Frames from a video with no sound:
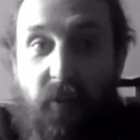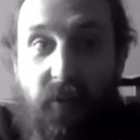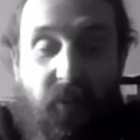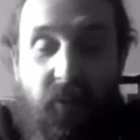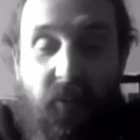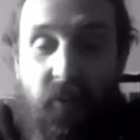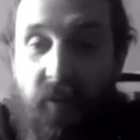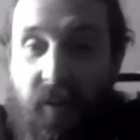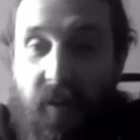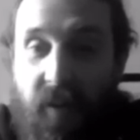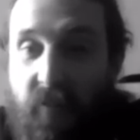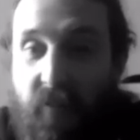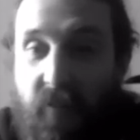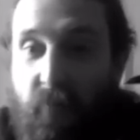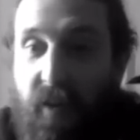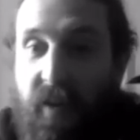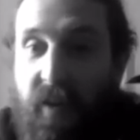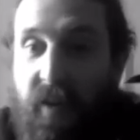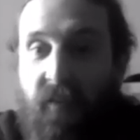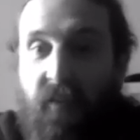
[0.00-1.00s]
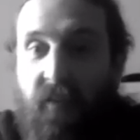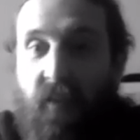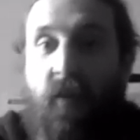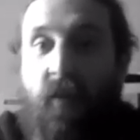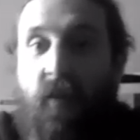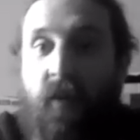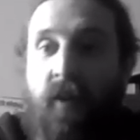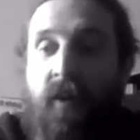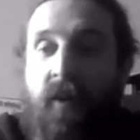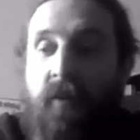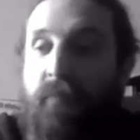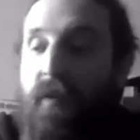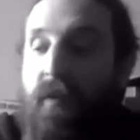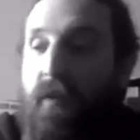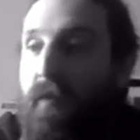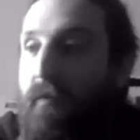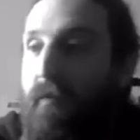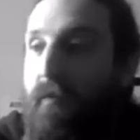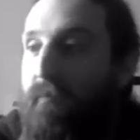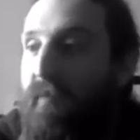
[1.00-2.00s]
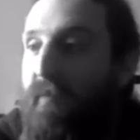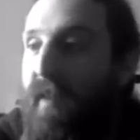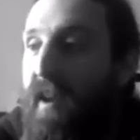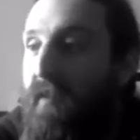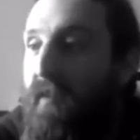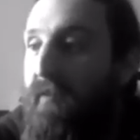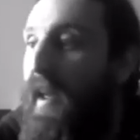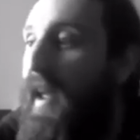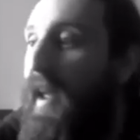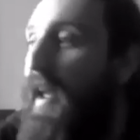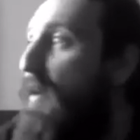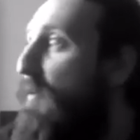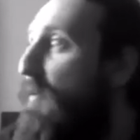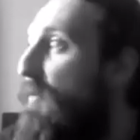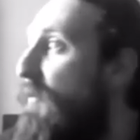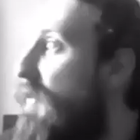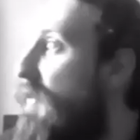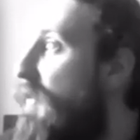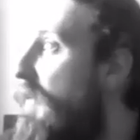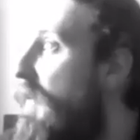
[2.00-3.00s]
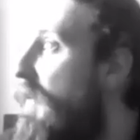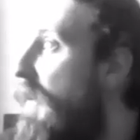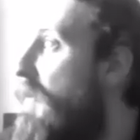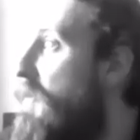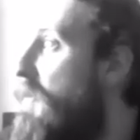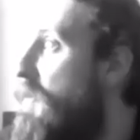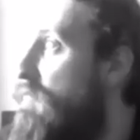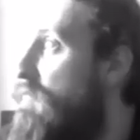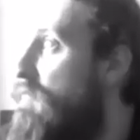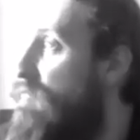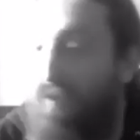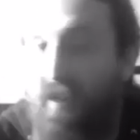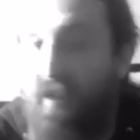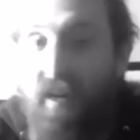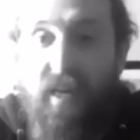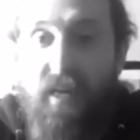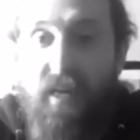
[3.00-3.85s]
to earn a living playing guitar. But then I found I just really,